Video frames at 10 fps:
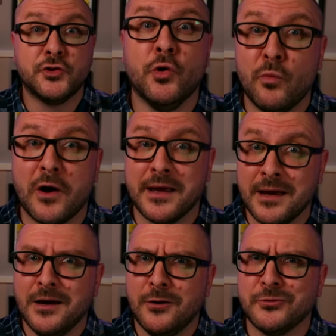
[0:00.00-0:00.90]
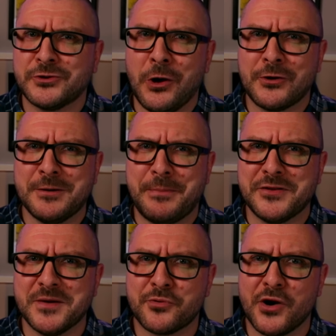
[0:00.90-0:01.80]
Don't worry, we'll talk
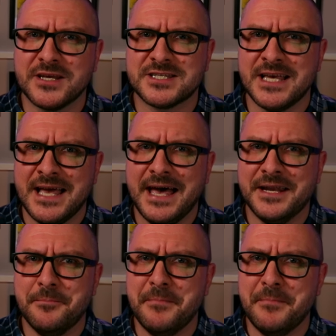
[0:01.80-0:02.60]
about the price in a